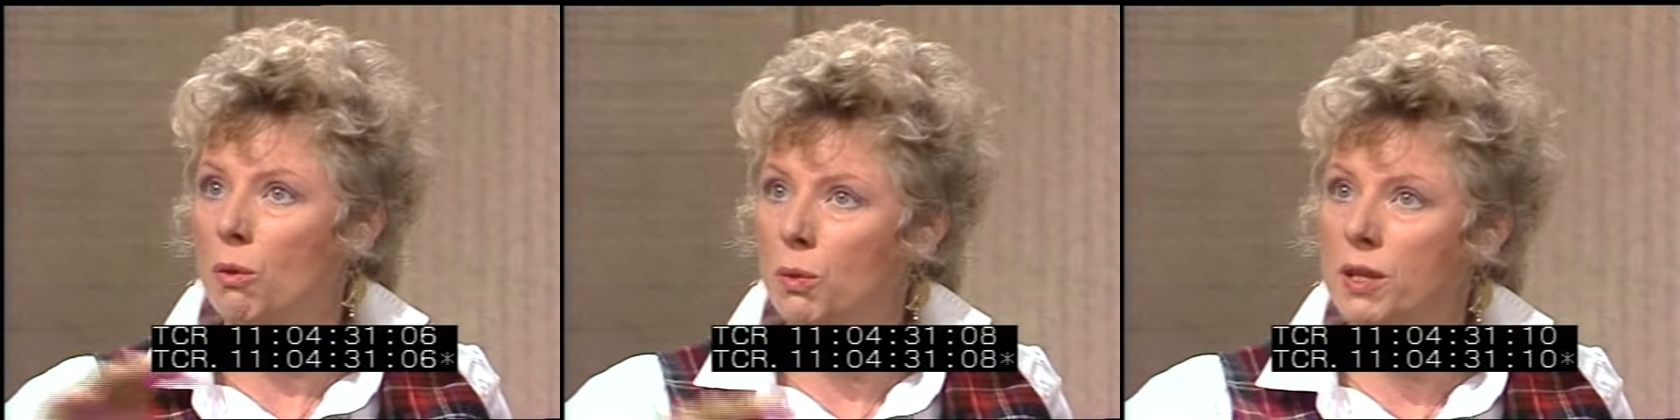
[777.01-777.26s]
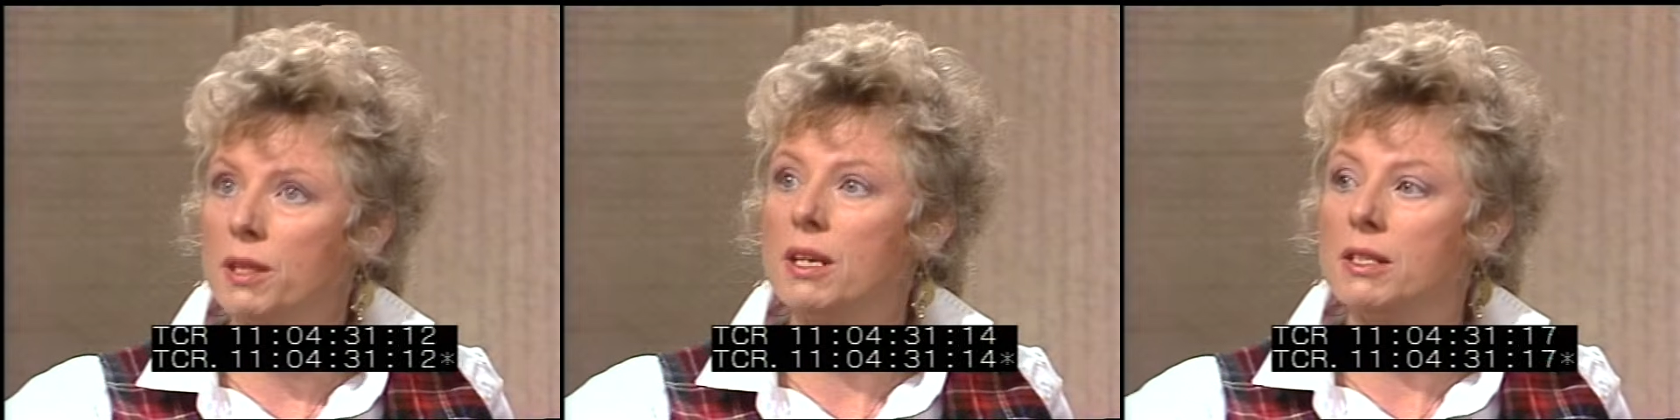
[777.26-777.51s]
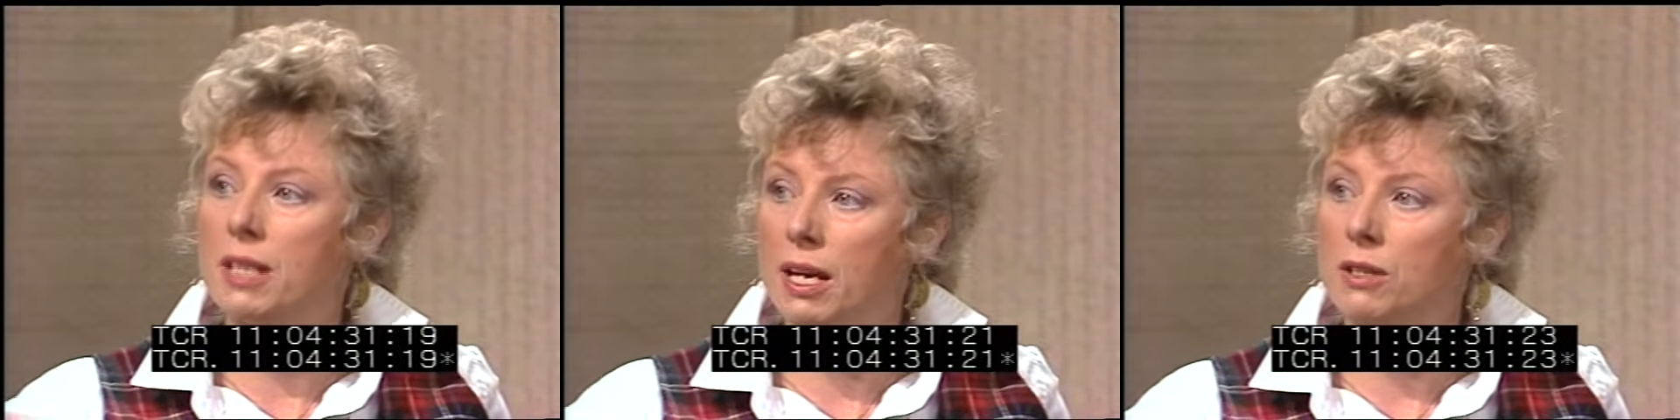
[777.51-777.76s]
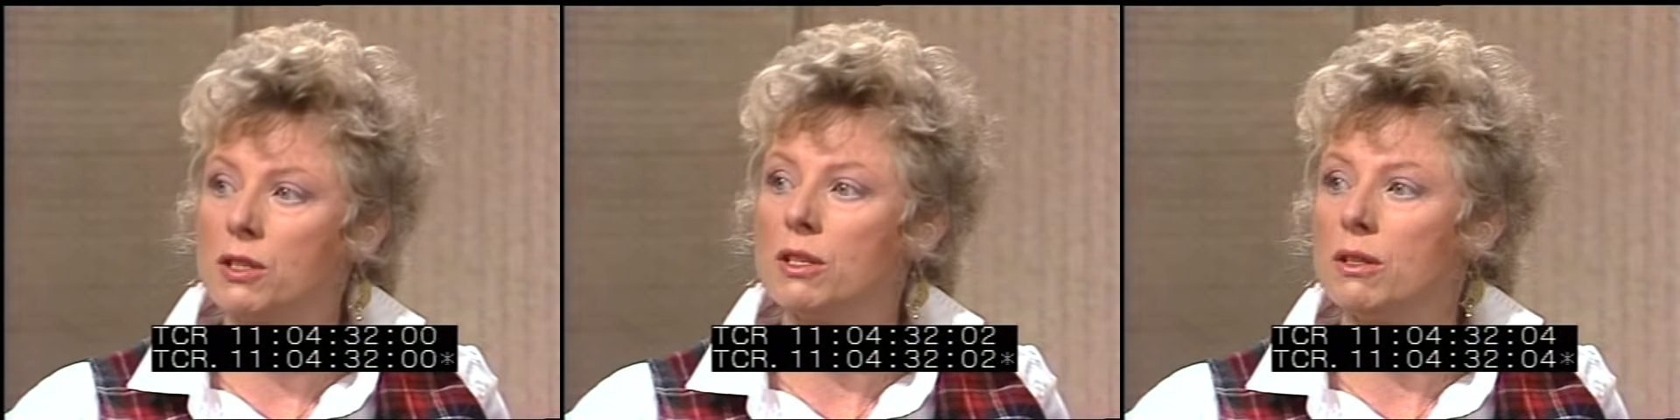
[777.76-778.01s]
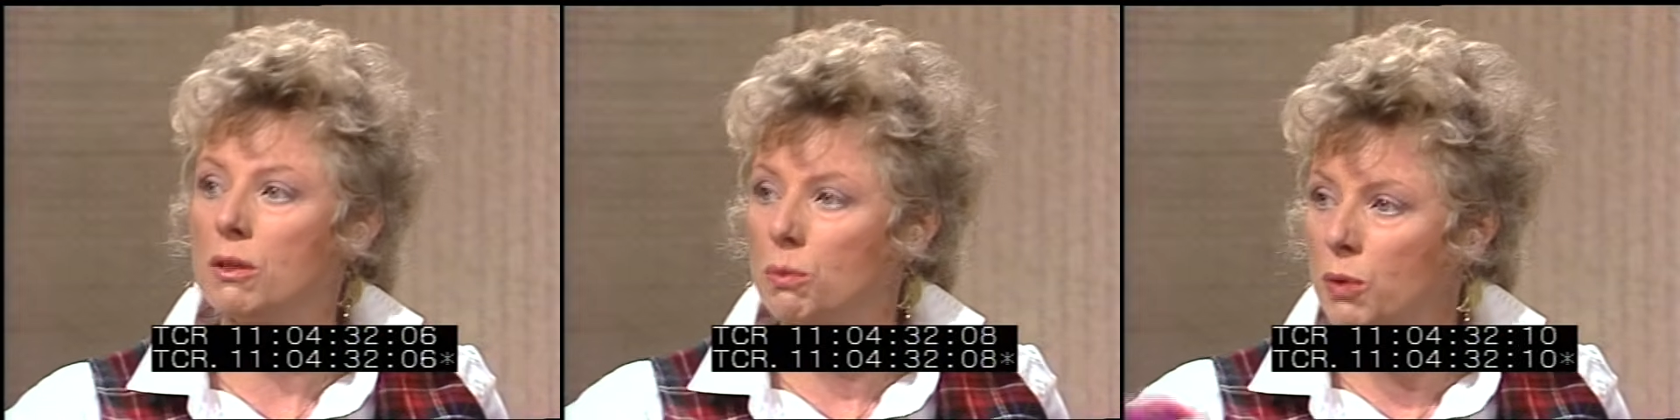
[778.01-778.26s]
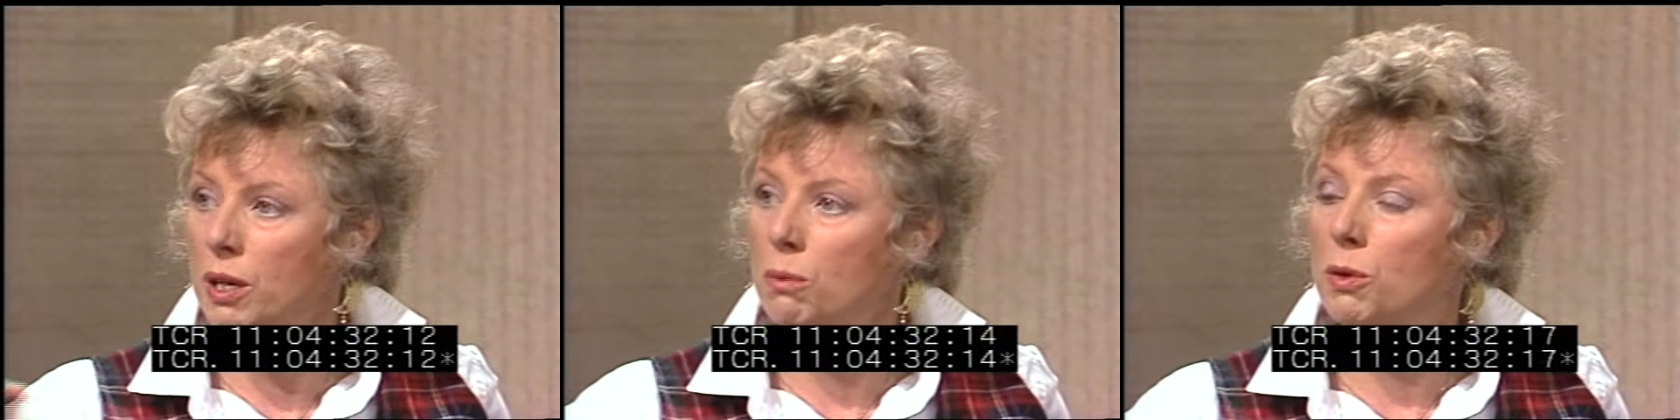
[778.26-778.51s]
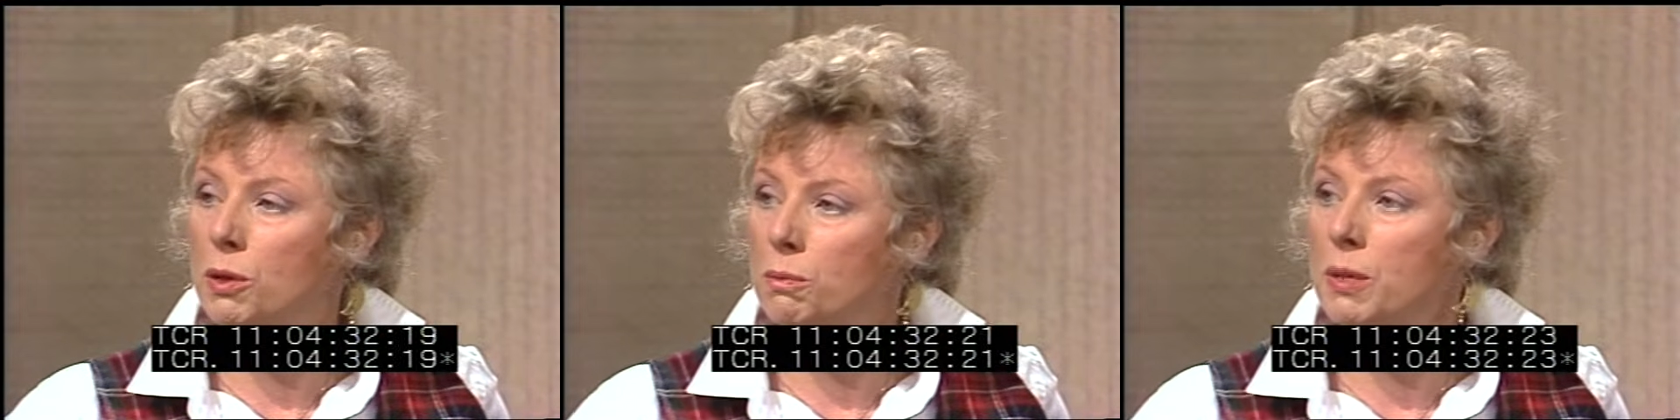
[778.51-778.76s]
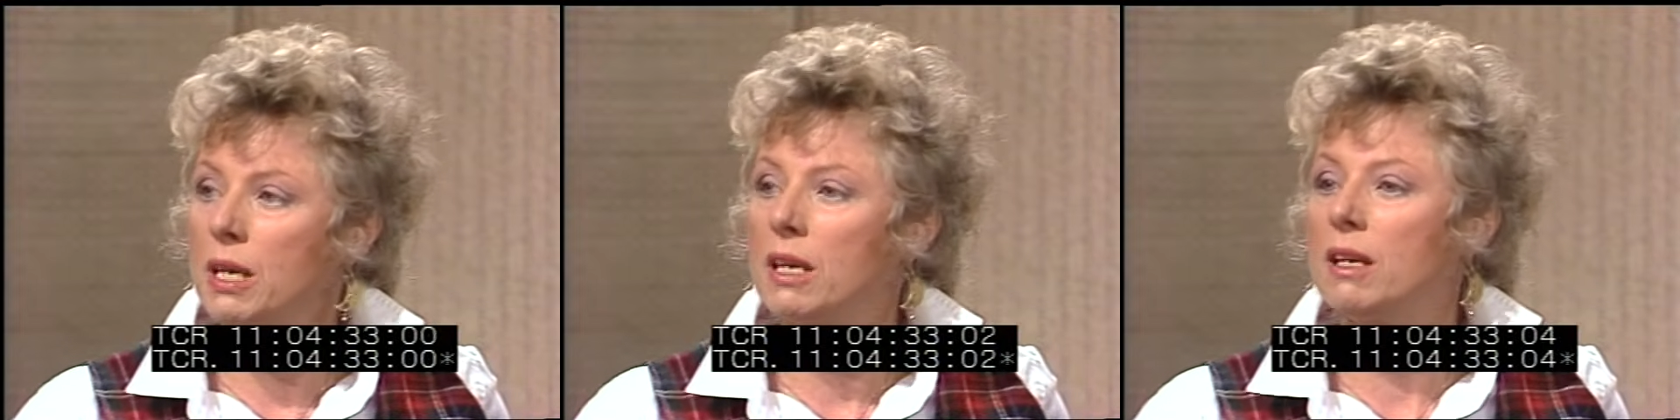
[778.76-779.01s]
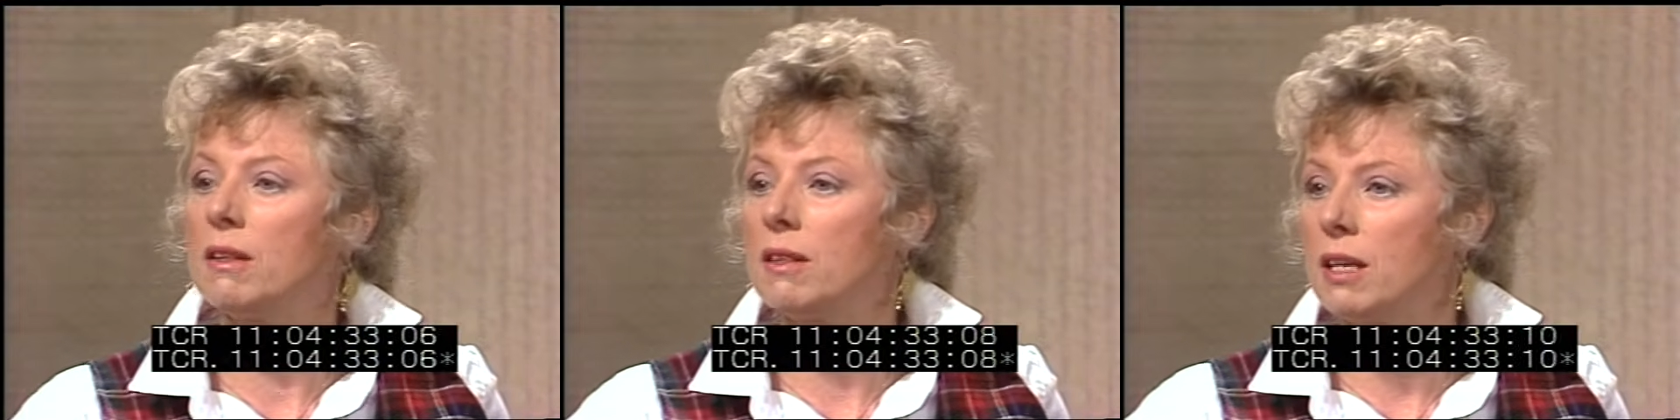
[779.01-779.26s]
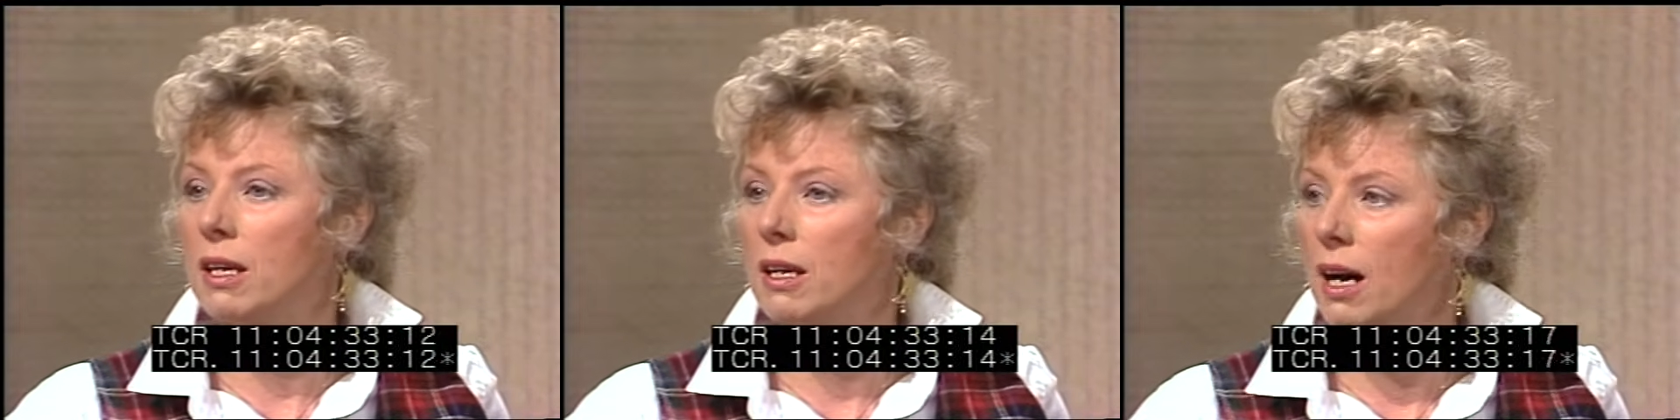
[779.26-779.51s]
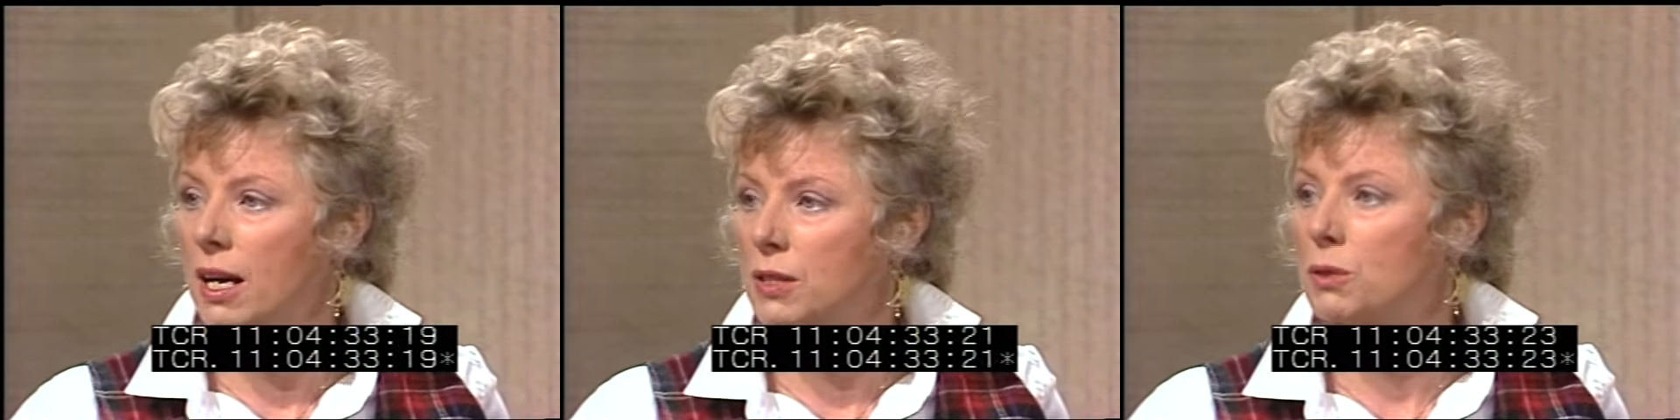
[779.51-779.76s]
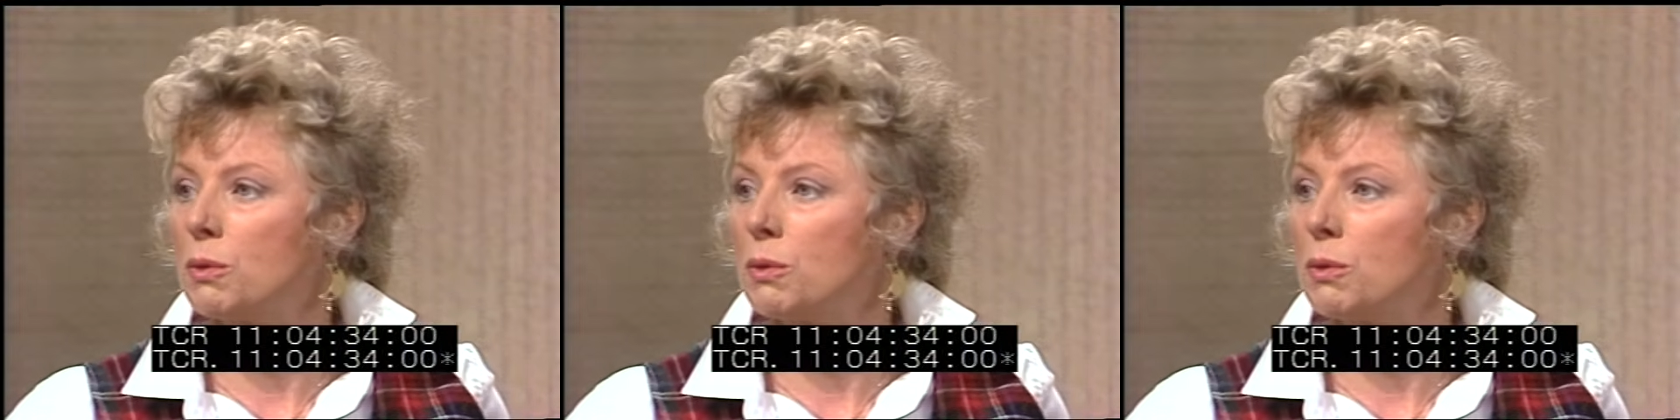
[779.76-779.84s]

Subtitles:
with the intention that we would be the high